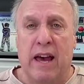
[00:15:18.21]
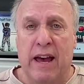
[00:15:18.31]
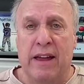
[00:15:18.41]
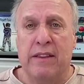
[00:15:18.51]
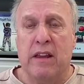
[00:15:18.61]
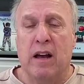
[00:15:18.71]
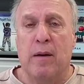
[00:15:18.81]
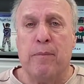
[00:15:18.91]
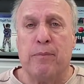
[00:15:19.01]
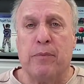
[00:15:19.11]
And
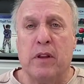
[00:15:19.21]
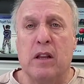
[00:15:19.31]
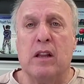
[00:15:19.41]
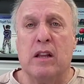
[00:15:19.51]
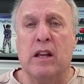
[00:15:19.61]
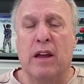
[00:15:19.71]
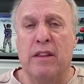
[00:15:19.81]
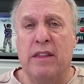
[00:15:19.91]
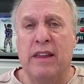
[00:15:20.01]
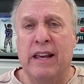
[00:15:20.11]
the
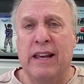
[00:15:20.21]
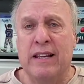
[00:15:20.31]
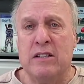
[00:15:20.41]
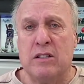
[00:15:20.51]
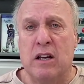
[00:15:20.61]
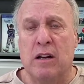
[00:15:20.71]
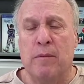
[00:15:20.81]
other thing is